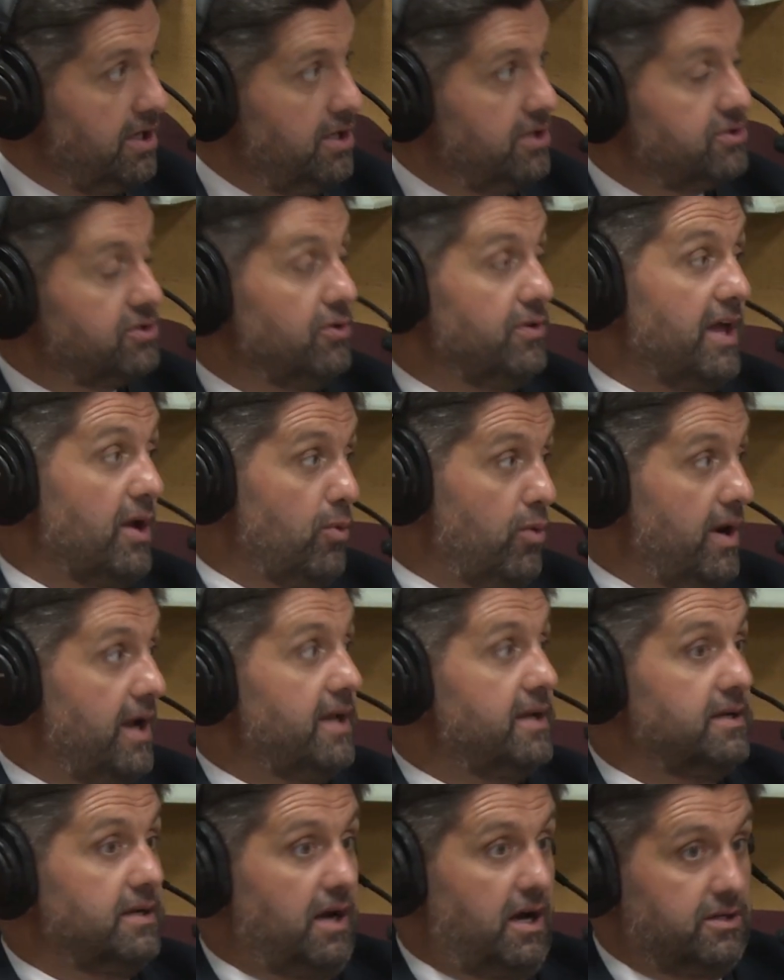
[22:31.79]
so that
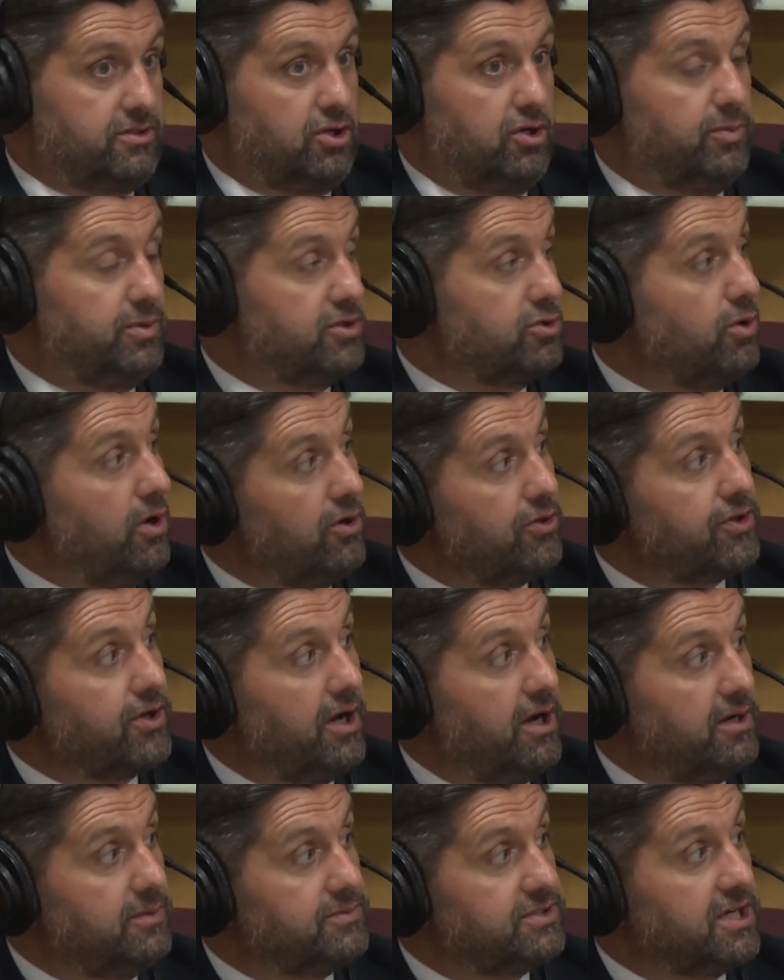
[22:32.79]
when October 12th
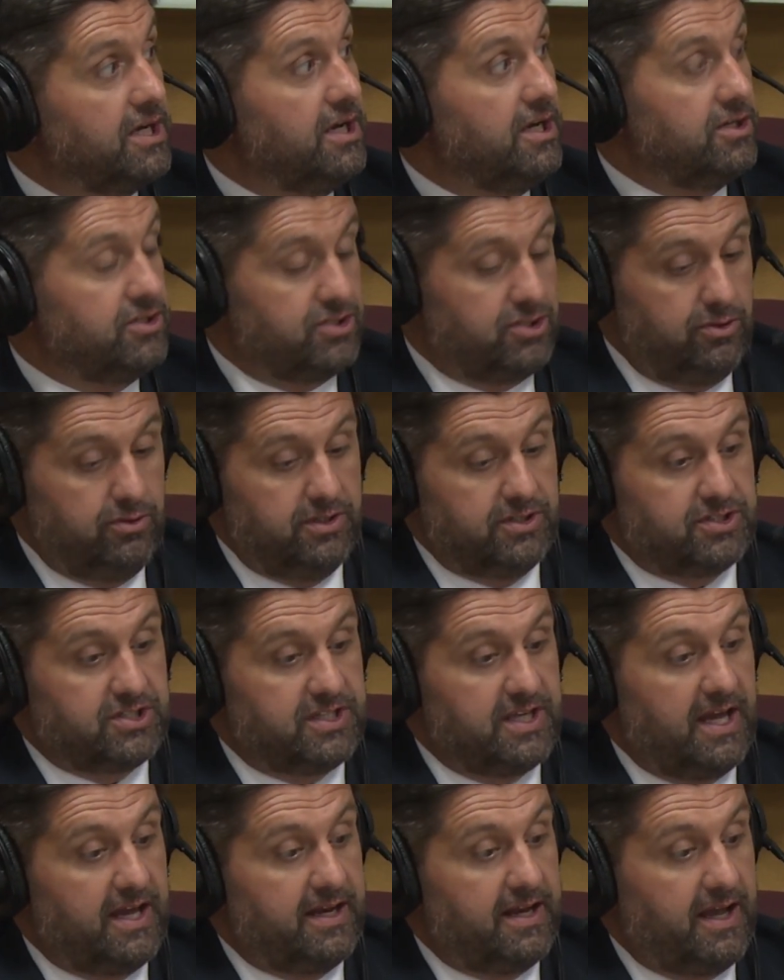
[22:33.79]
comes, students
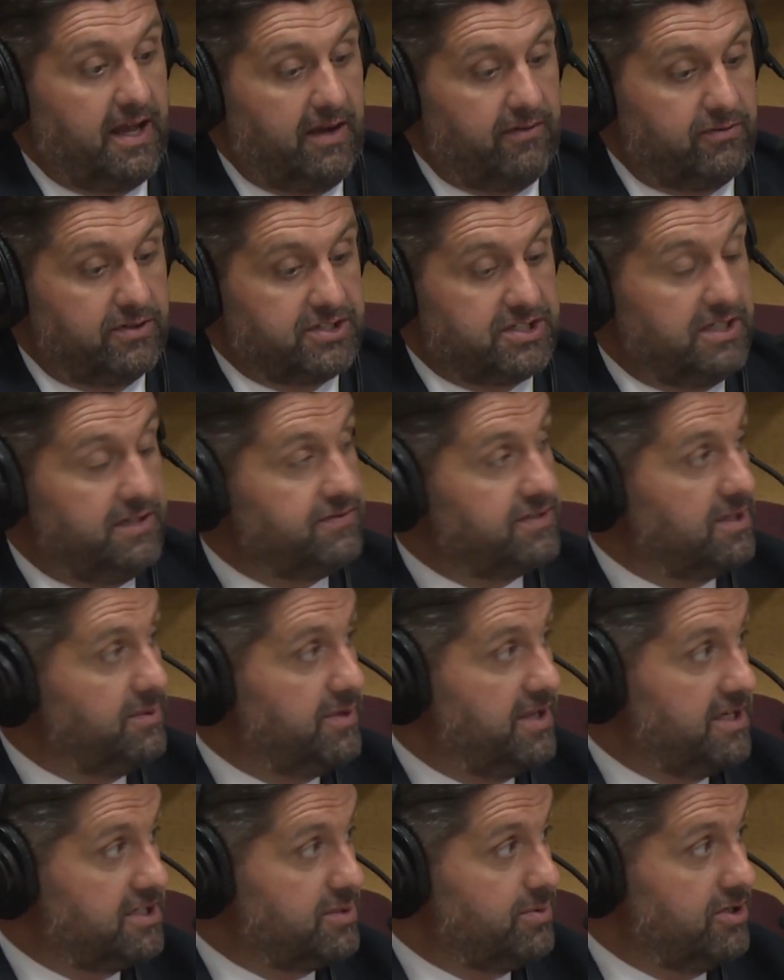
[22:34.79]
that have received some
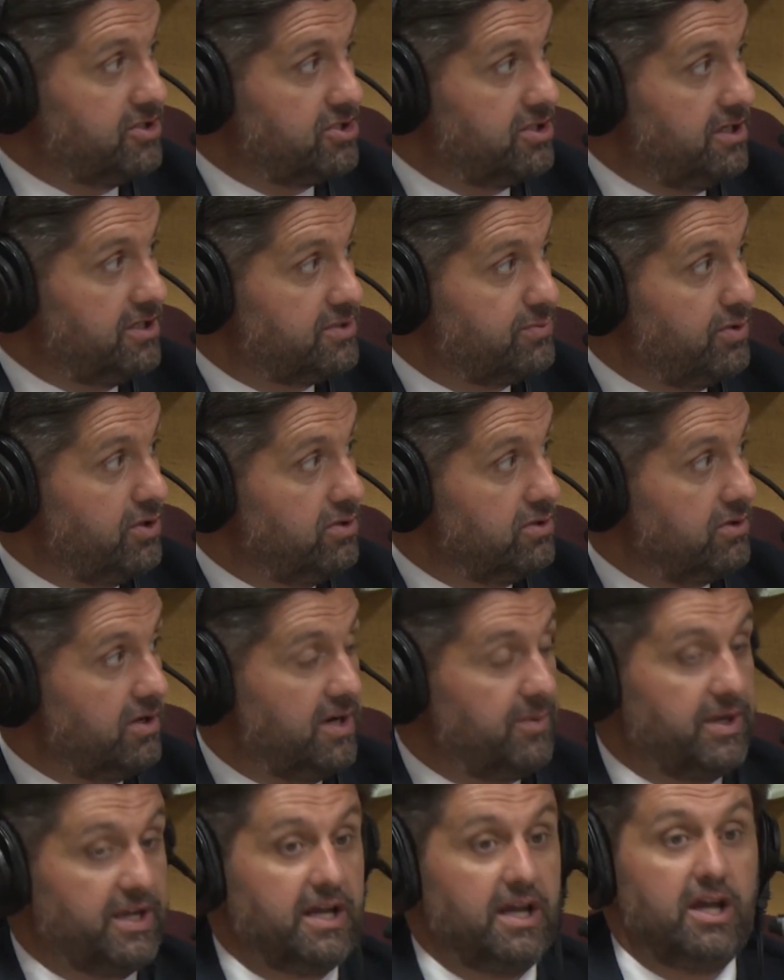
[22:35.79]
of that specialized
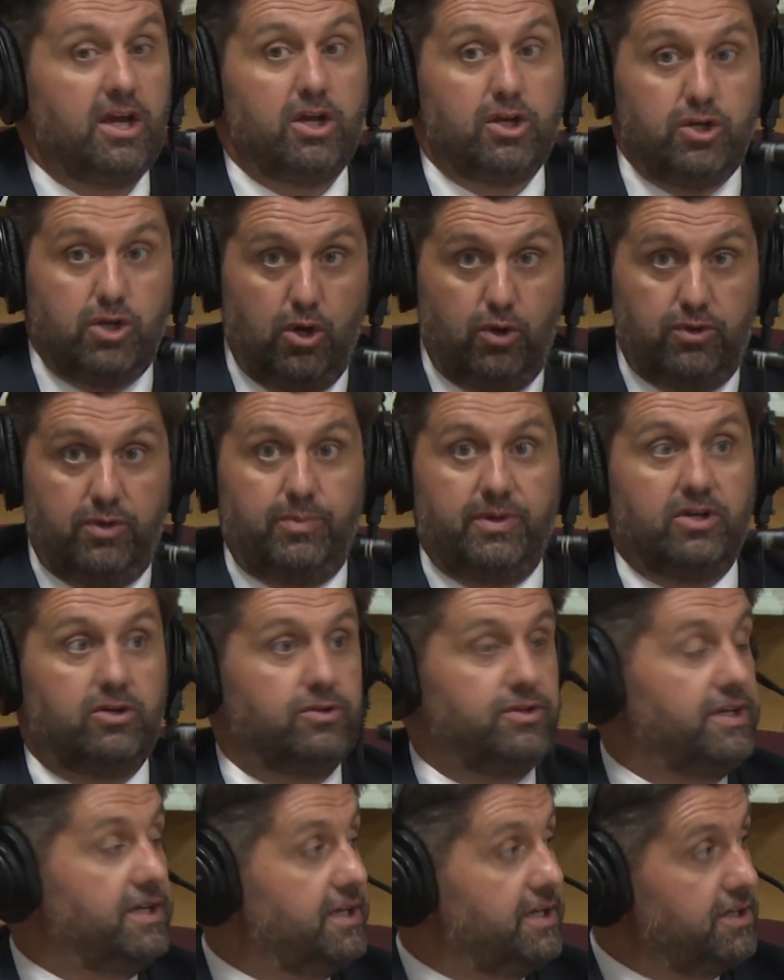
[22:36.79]
programming know the
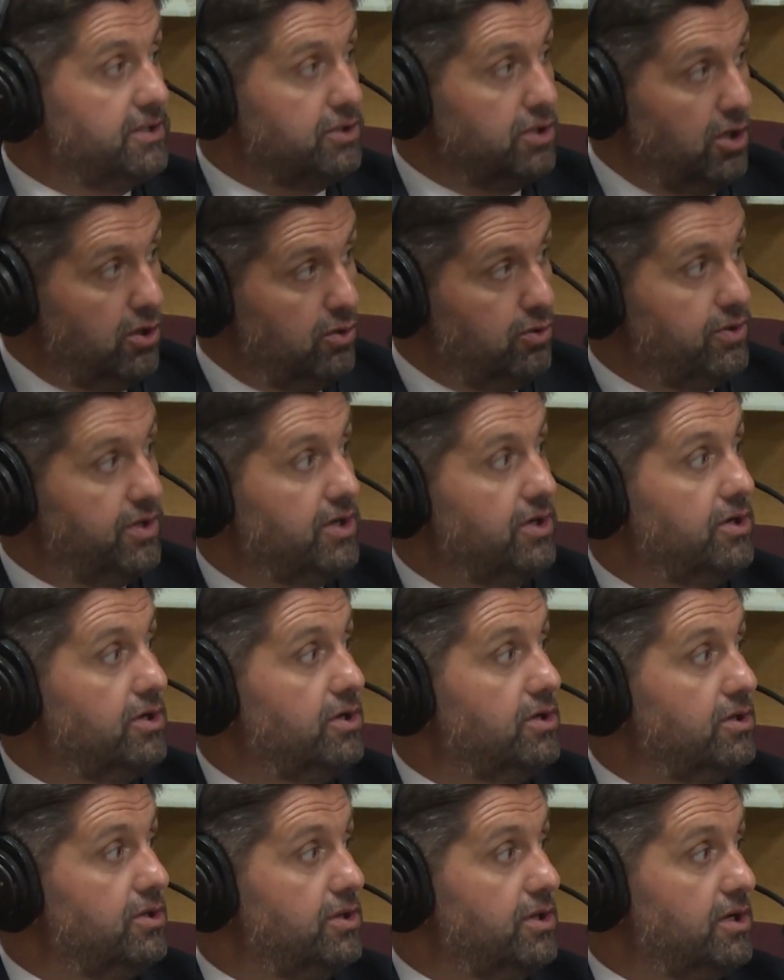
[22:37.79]
building, know
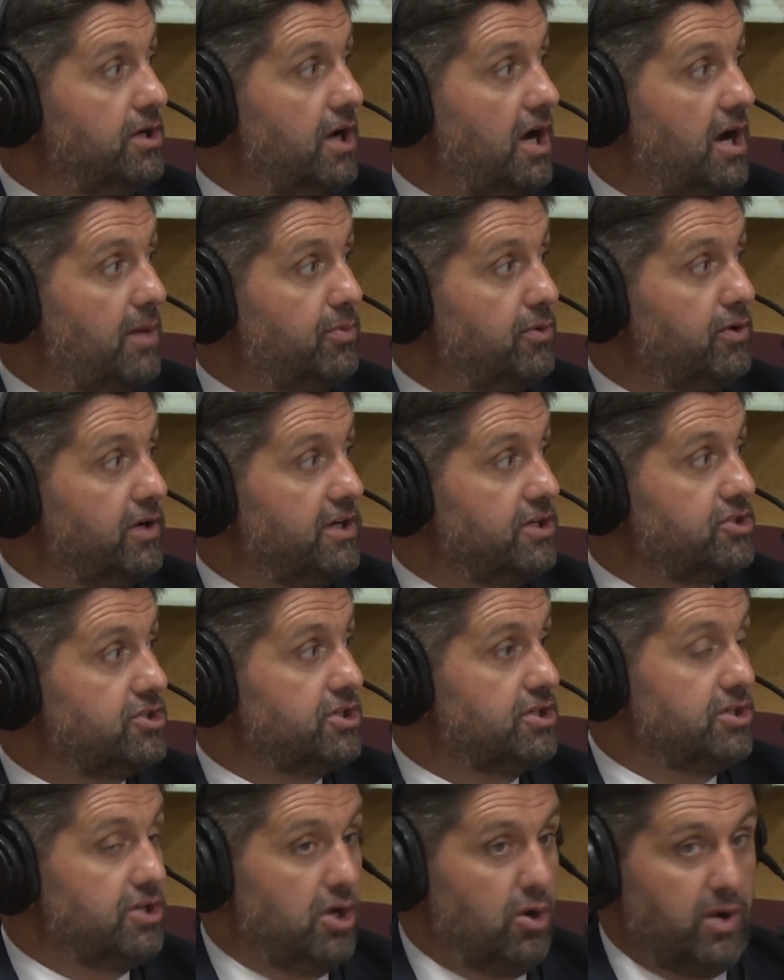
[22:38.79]
the
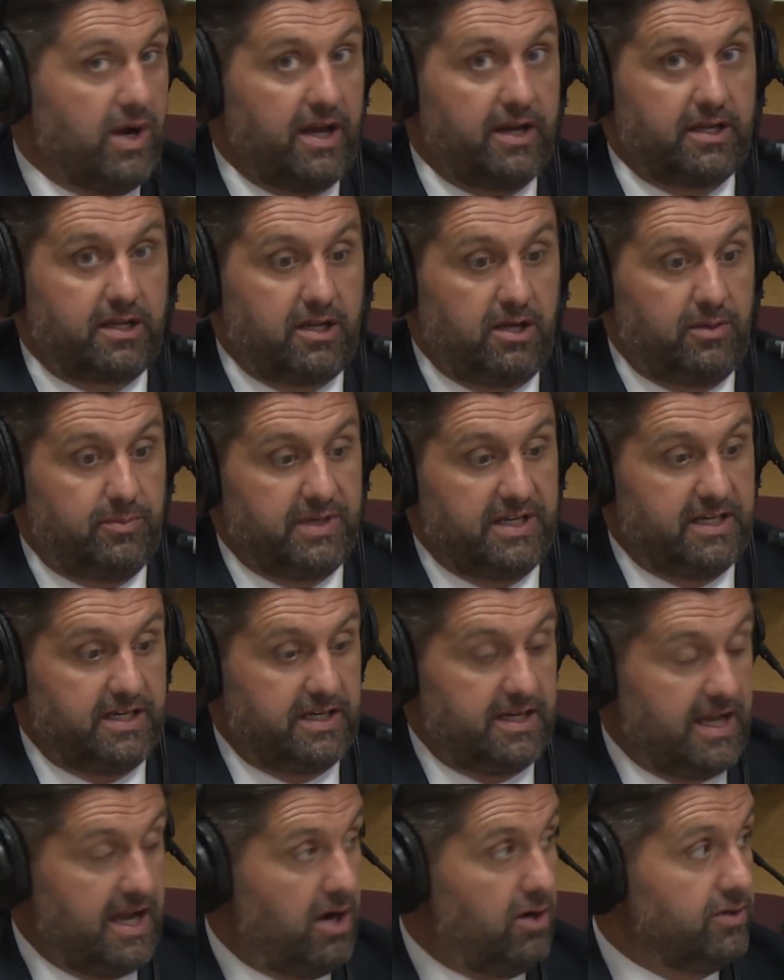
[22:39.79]
operation, know how to come in
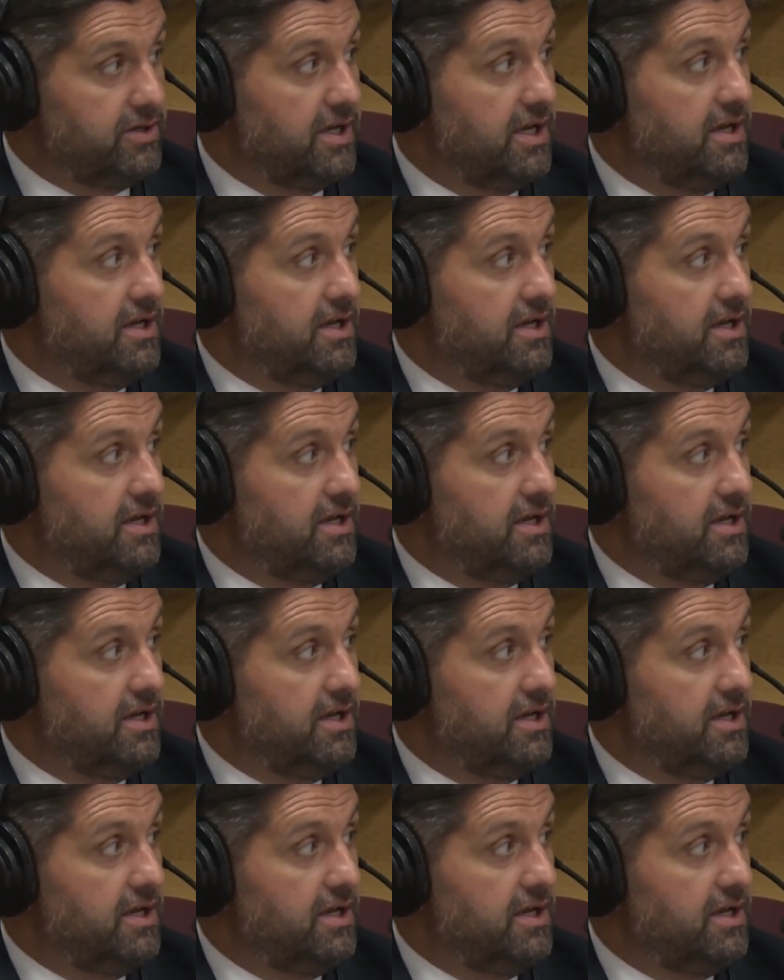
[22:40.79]
and out.